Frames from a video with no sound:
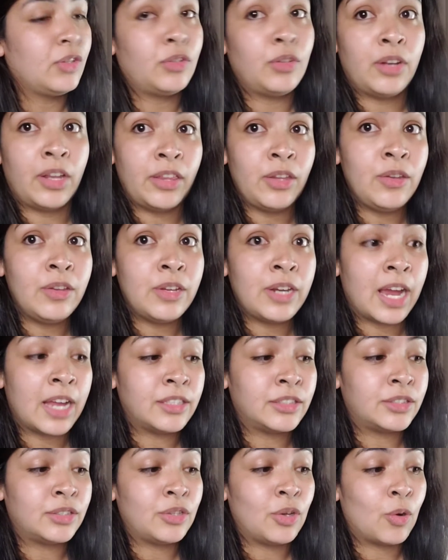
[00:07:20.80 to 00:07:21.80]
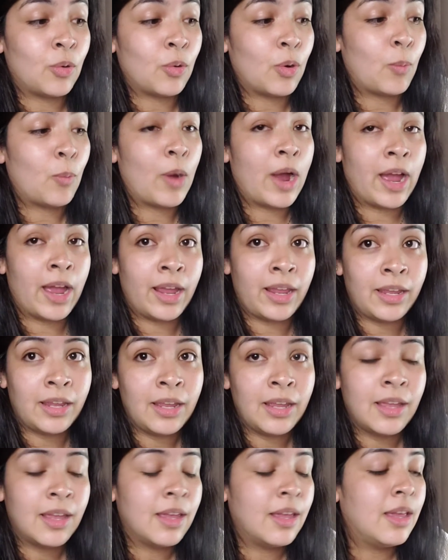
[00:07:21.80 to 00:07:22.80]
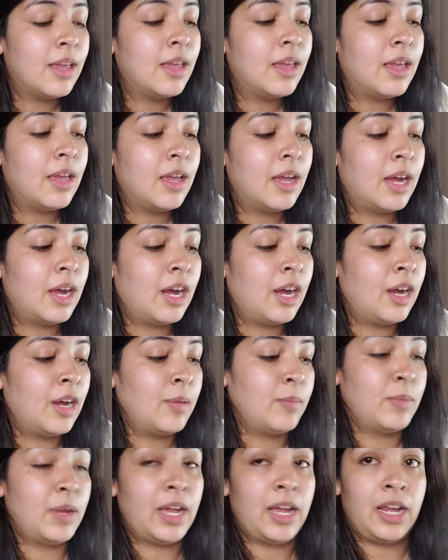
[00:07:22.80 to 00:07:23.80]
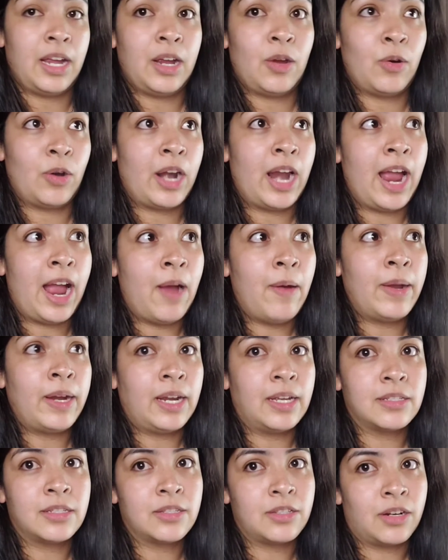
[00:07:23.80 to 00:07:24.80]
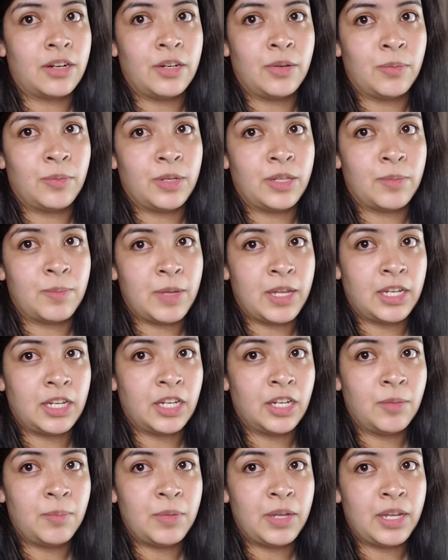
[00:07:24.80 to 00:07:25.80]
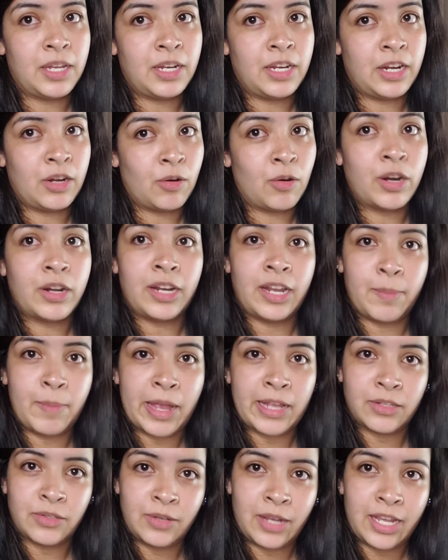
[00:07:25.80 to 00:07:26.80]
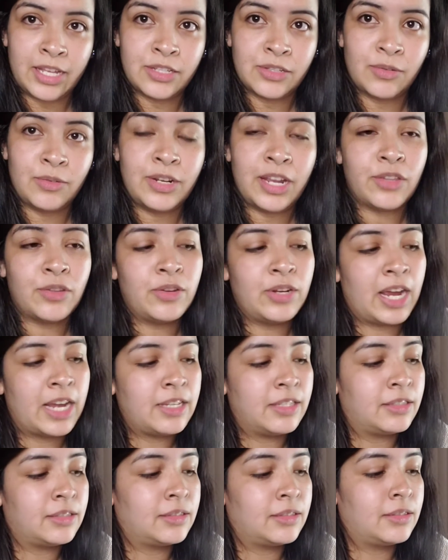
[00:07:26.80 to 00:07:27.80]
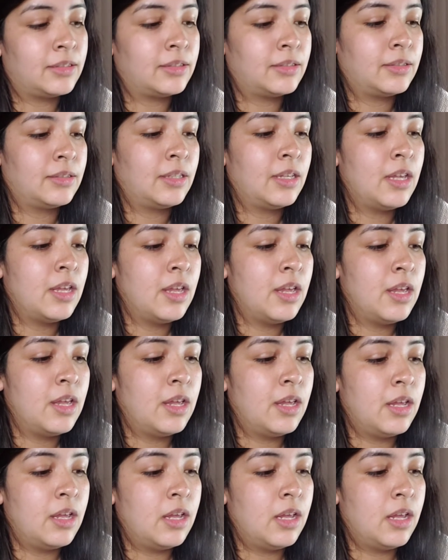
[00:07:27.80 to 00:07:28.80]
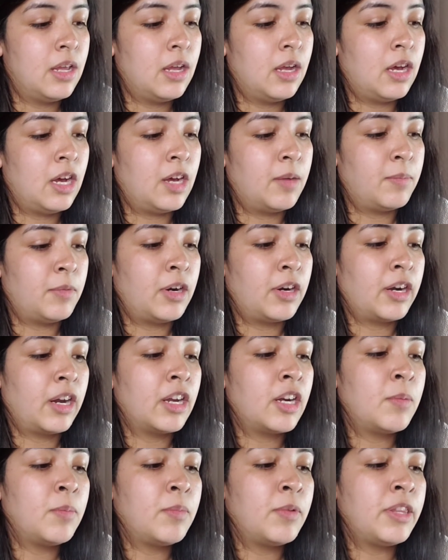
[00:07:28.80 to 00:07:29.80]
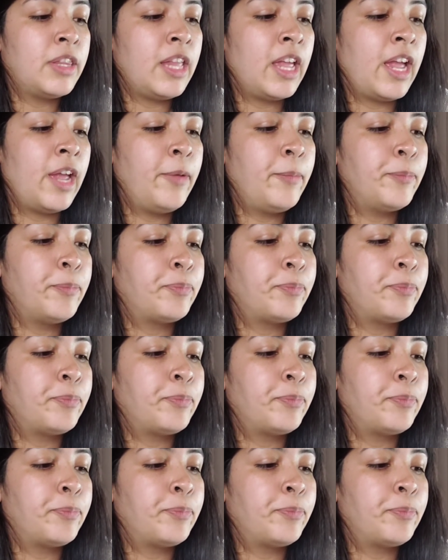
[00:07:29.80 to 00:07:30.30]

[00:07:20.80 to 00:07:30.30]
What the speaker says: Now that you guys know why or how I got started with makeup, and it all led back to high school, now you guys are caught up with that,